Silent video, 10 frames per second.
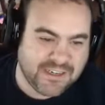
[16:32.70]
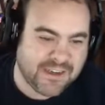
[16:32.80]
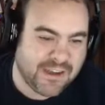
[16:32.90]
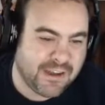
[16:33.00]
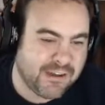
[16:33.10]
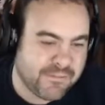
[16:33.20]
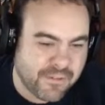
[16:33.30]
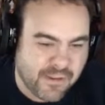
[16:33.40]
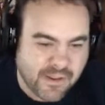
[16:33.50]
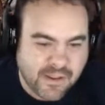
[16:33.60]
of
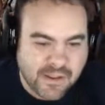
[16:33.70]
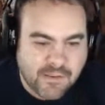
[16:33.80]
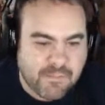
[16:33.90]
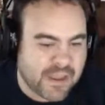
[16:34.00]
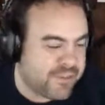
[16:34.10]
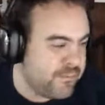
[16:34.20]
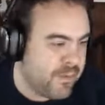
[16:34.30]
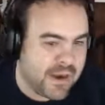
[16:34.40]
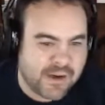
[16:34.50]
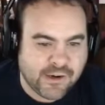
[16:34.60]
Matthew
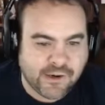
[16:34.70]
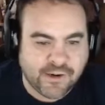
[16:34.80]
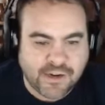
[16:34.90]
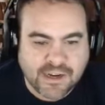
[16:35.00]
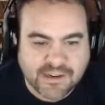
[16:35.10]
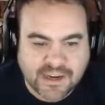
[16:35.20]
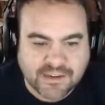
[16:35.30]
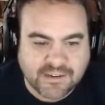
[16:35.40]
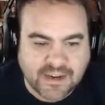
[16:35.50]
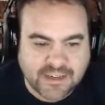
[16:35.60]
Meyer and
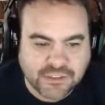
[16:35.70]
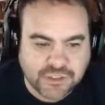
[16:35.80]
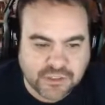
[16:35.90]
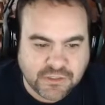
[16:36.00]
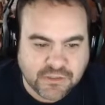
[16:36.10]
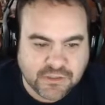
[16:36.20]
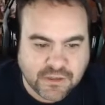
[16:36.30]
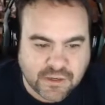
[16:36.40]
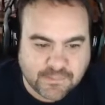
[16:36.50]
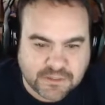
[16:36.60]
Dane Danger.
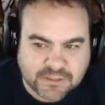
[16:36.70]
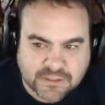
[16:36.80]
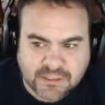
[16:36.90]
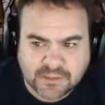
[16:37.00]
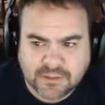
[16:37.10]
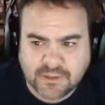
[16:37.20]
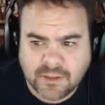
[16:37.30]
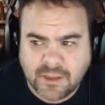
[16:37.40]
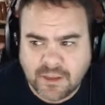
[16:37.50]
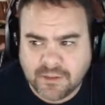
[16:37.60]
He said that
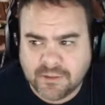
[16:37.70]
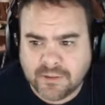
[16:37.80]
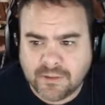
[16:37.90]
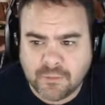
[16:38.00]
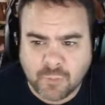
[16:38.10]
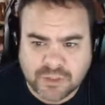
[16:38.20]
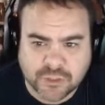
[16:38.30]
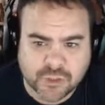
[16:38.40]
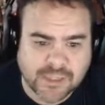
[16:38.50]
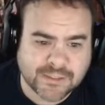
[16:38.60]
with the
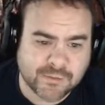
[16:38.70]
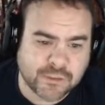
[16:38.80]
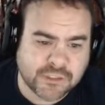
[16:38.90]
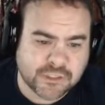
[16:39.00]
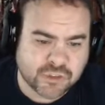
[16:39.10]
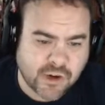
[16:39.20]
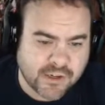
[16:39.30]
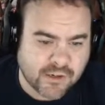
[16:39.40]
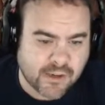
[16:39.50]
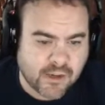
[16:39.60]
transfers, he's trying
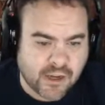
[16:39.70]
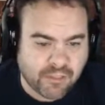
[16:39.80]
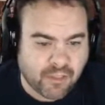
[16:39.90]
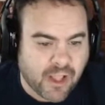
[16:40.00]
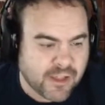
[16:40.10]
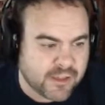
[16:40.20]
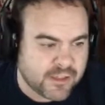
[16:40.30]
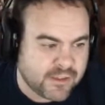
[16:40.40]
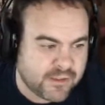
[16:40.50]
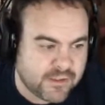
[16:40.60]
to unlock
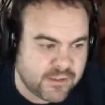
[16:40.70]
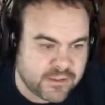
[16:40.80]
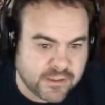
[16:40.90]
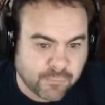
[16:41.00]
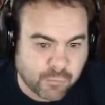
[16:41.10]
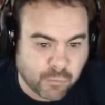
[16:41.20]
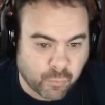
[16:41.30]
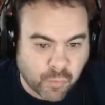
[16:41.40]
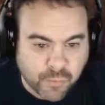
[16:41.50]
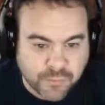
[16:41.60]
different
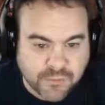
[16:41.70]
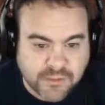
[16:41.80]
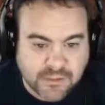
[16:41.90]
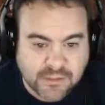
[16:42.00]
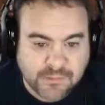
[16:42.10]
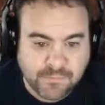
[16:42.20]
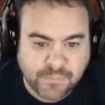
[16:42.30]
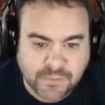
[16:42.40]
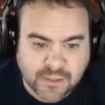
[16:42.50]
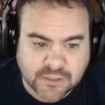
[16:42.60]
roles in them,
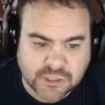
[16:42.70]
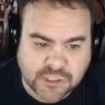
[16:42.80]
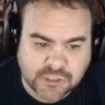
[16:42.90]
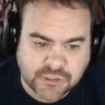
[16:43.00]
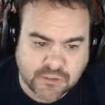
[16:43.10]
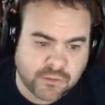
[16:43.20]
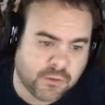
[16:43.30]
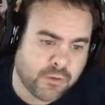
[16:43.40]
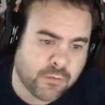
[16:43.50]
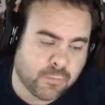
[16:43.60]
changing into a
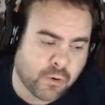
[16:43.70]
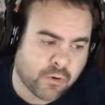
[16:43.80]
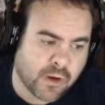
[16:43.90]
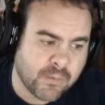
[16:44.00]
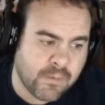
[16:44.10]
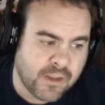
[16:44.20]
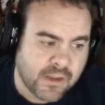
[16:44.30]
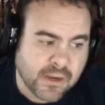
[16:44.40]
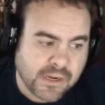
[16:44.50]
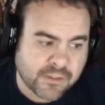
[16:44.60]
new program.
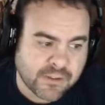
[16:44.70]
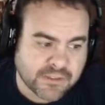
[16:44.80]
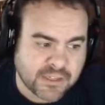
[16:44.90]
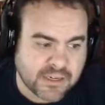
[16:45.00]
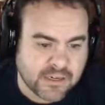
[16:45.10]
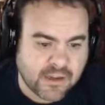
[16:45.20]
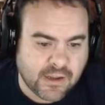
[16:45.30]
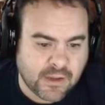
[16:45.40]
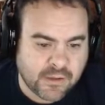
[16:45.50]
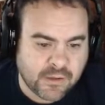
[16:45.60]
He thinks
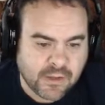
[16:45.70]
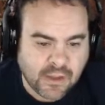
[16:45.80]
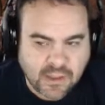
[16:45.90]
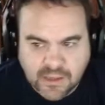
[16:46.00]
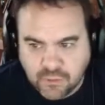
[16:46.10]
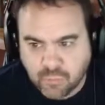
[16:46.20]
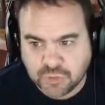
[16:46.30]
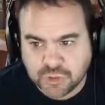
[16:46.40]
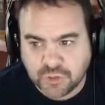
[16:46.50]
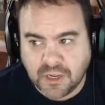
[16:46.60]
that it
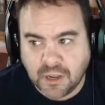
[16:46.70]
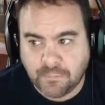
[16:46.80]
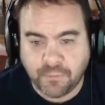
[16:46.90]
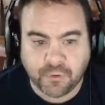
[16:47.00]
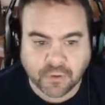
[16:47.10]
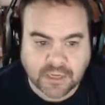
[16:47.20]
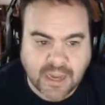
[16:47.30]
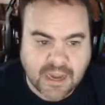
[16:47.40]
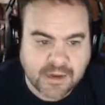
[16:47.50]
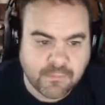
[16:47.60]
should help their
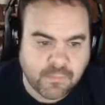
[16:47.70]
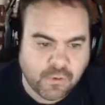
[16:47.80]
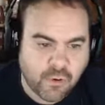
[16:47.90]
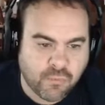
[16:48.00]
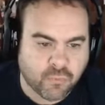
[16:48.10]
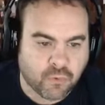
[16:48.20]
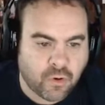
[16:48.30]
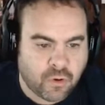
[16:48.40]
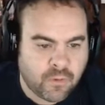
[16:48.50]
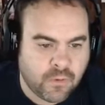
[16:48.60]
game
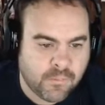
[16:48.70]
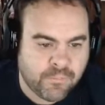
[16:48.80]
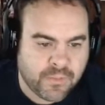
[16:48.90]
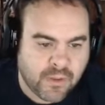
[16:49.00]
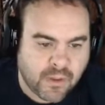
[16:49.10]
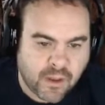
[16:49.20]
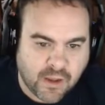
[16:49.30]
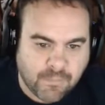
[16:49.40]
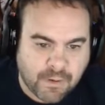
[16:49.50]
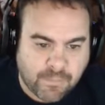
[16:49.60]
overall.
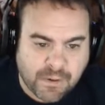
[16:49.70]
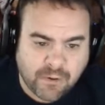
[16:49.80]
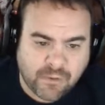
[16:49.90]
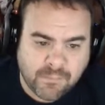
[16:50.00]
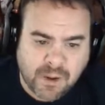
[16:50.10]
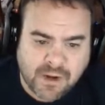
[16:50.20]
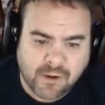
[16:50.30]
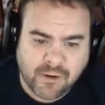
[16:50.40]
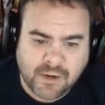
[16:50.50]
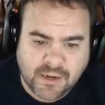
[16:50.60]
Apparently,
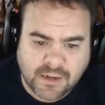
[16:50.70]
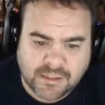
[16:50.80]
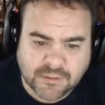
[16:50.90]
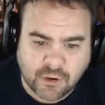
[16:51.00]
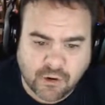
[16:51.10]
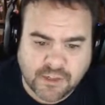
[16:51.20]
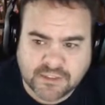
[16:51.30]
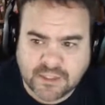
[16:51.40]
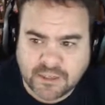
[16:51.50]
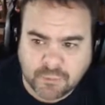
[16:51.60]
Meyer has already
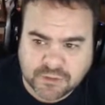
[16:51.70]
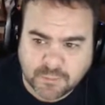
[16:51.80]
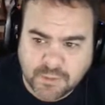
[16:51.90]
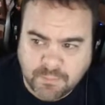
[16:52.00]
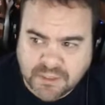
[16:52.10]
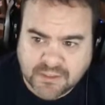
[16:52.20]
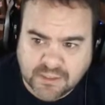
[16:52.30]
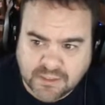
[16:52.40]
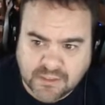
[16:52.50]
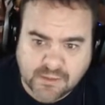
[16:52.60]
said he wants to be Big
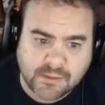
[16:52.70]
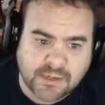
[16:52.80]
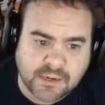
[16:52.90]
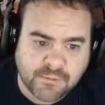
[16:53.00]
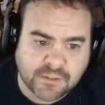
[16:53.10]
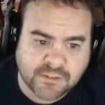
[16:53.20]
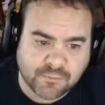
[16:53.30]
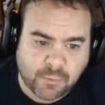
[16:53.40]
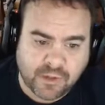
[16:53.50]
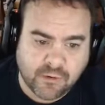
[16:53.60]
Ten Defensive
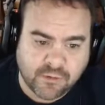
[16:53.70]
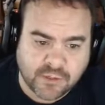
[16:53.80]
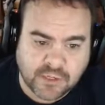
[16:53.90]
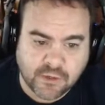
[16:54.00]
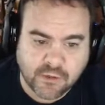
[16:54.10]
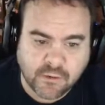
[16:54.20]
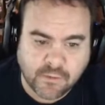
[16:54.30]
Player of the Year.